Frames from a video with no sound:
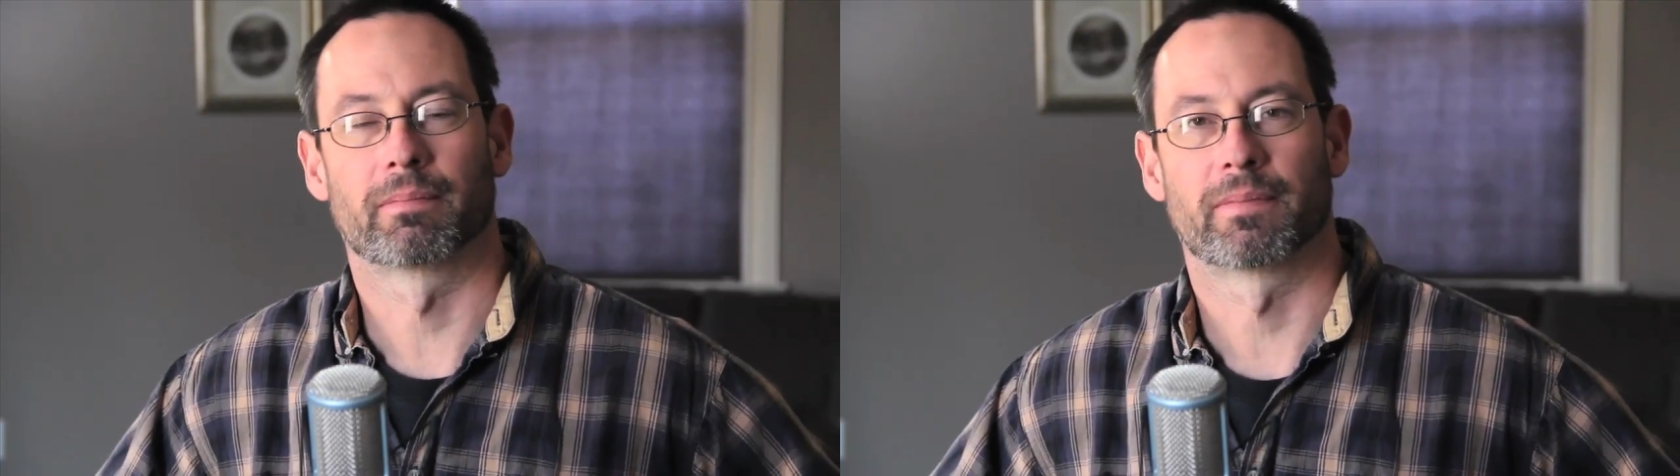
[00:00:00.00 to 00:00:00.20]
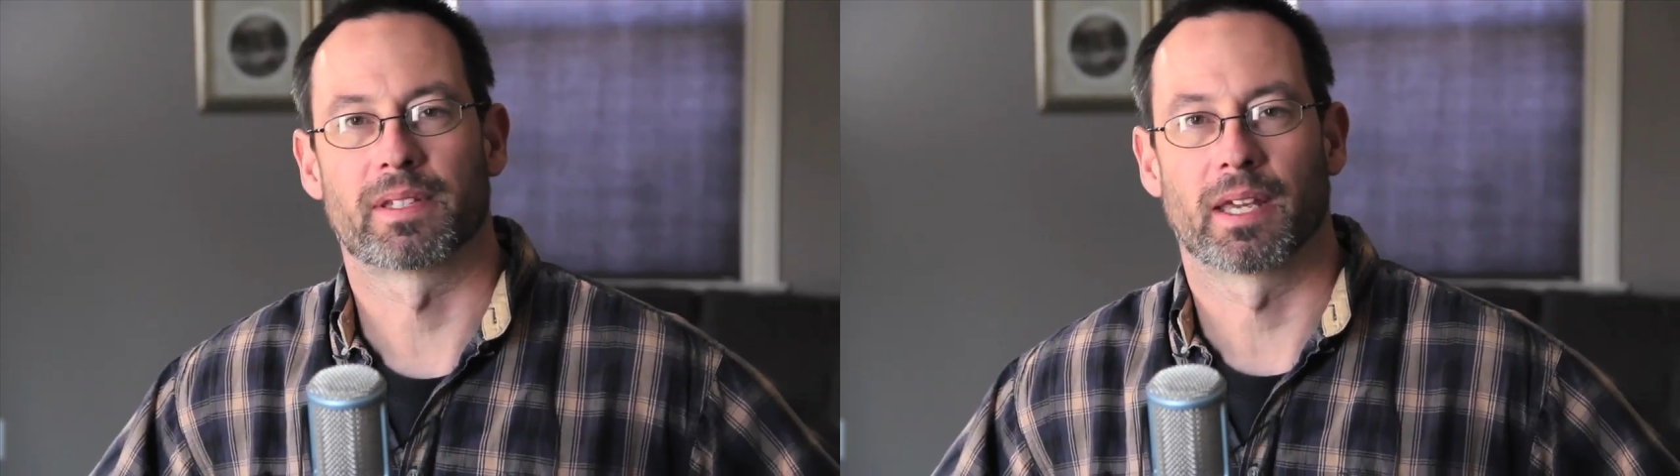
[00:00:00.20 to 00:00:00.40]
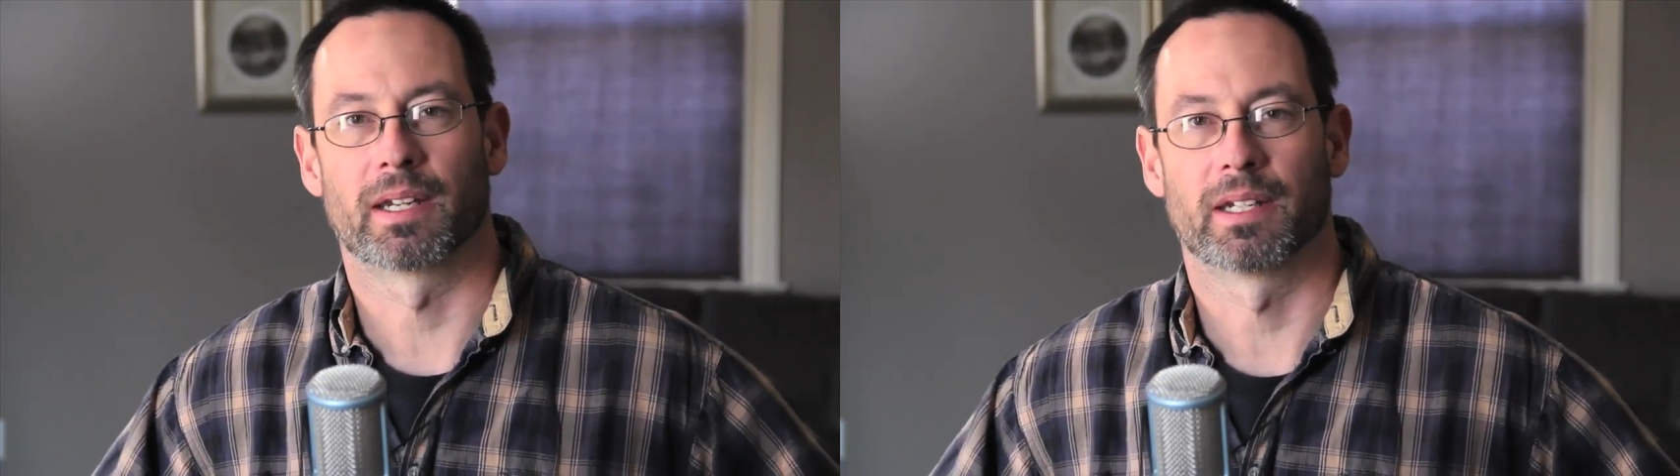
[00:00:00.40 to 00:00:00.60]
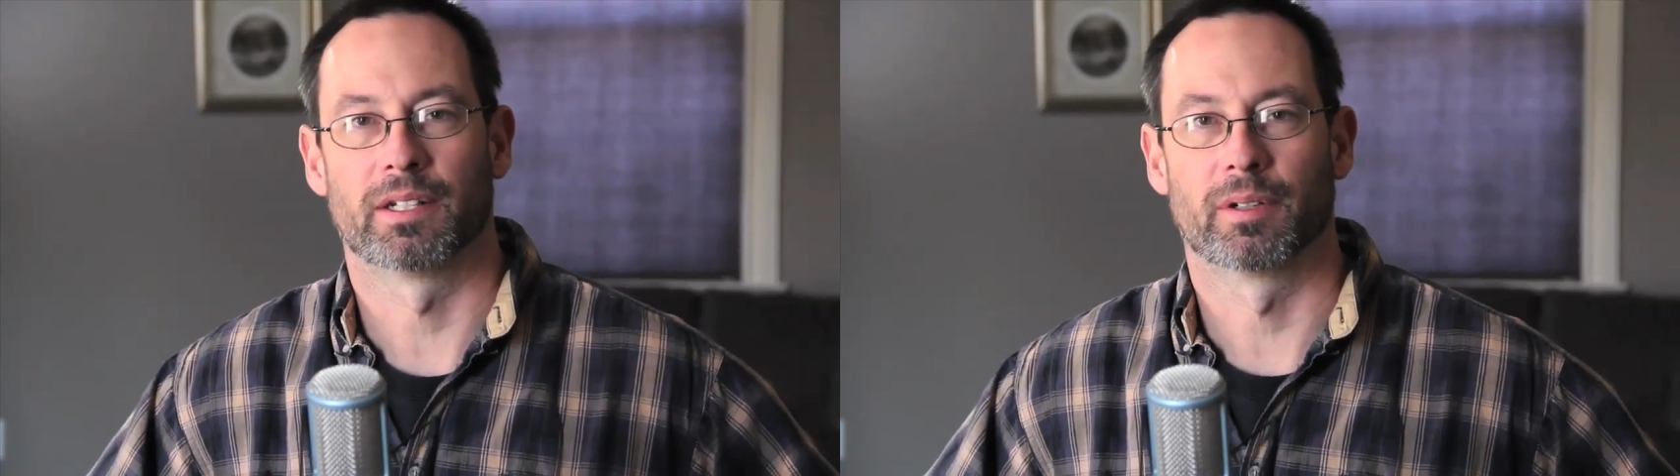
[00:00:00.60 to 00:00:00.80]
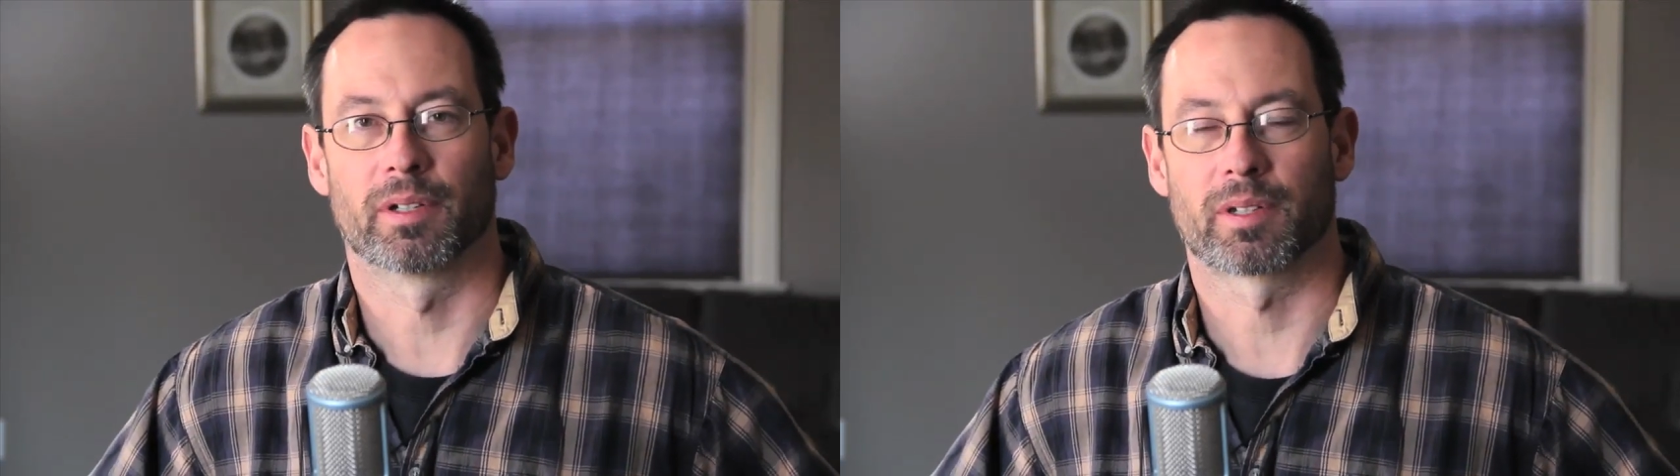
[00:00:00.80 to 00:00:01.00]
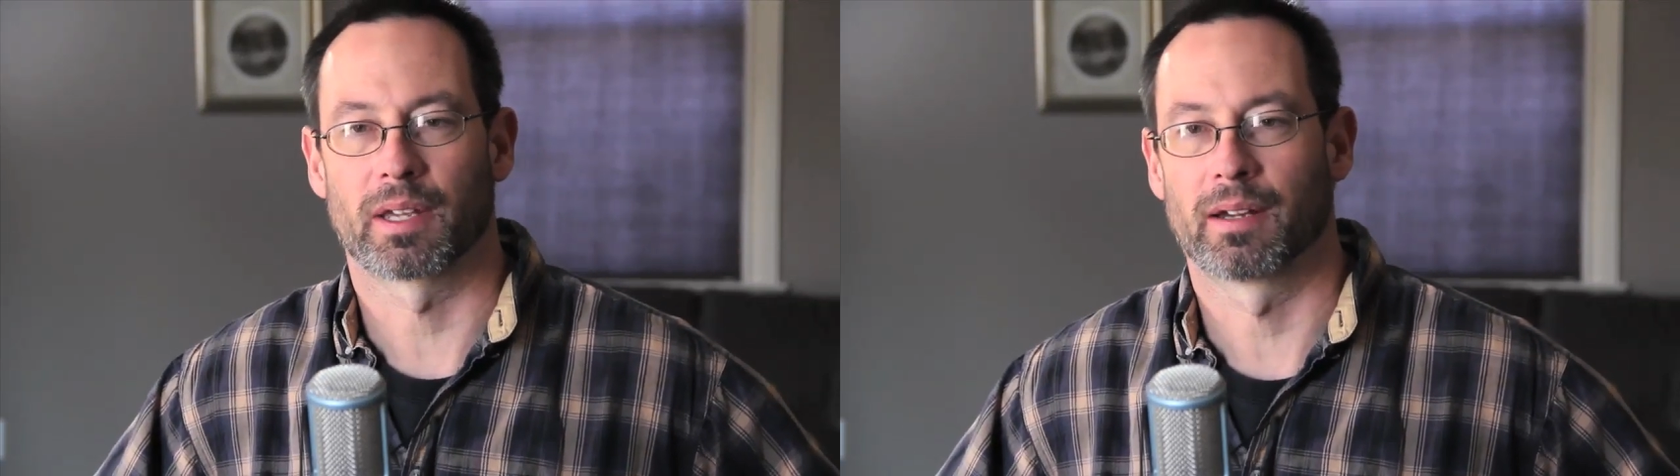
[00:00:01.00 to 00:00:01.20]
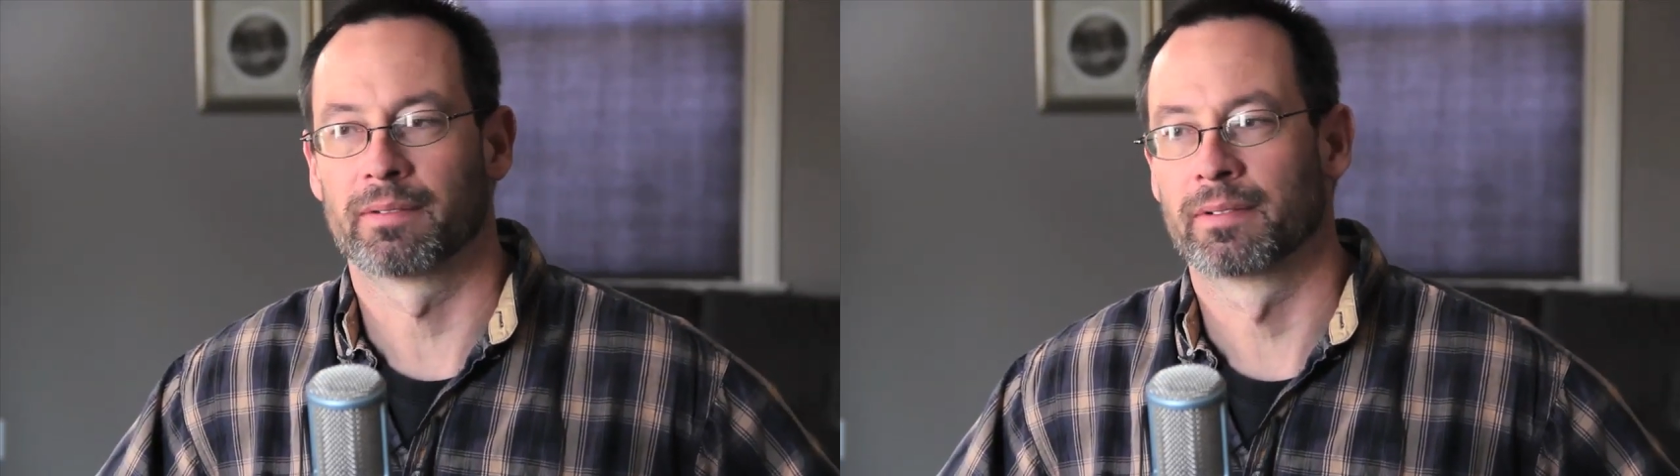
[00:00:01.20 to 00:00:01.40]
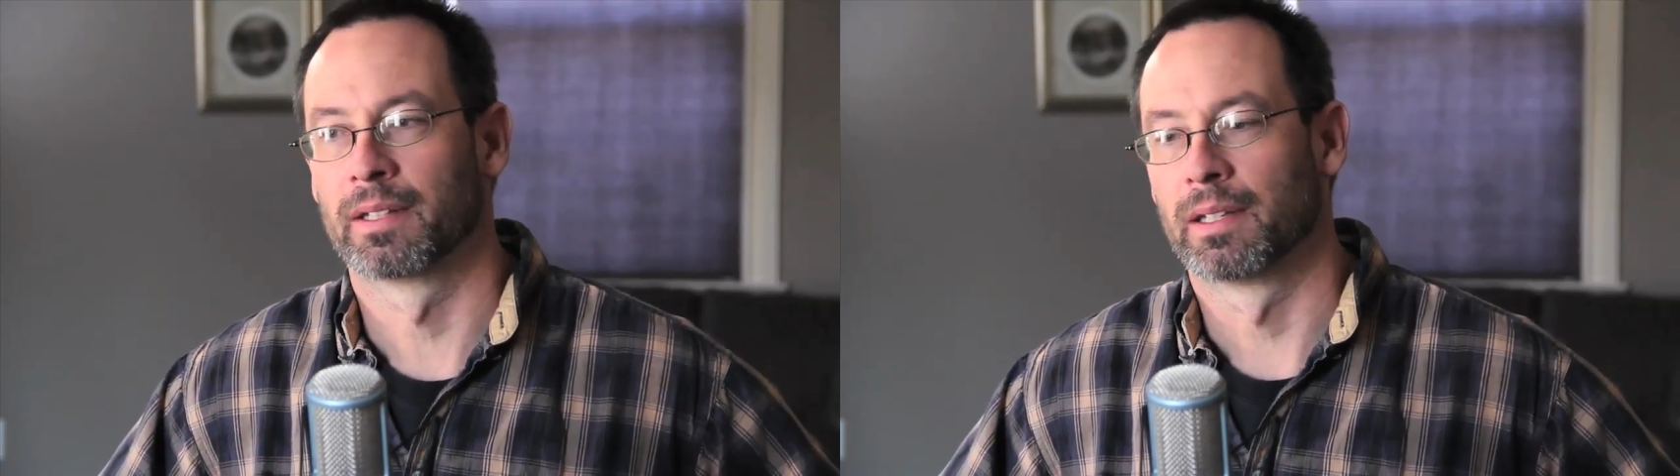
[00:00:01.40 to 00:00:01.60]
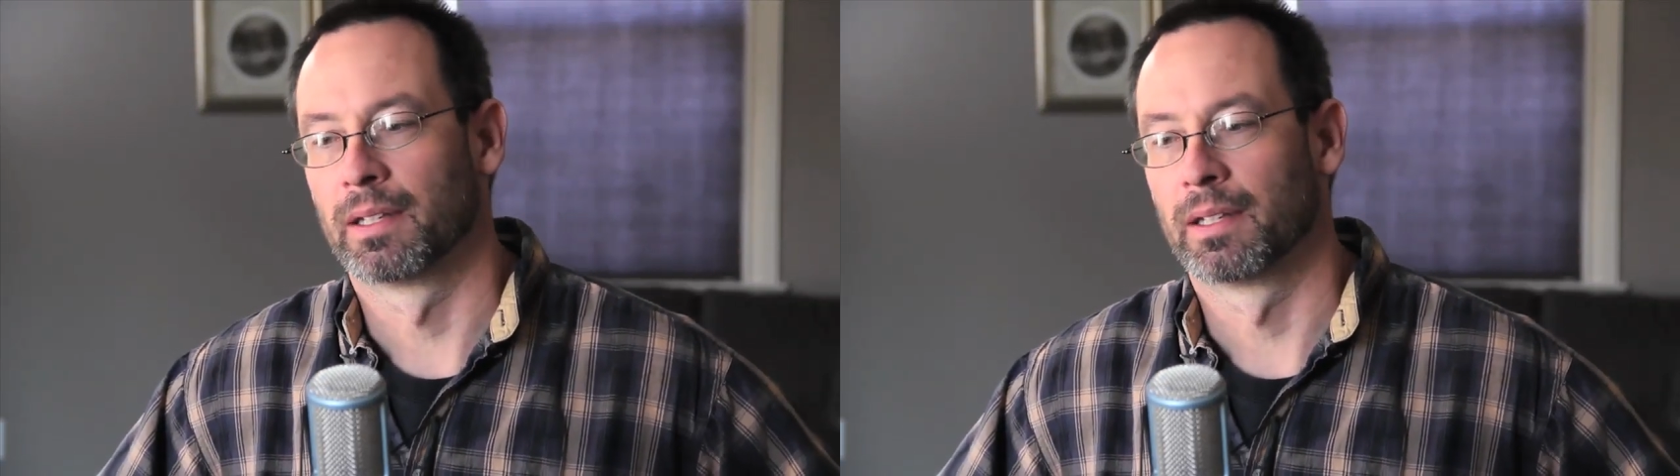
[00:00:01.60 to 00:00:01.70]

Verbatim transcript: vicinity, do it yourself,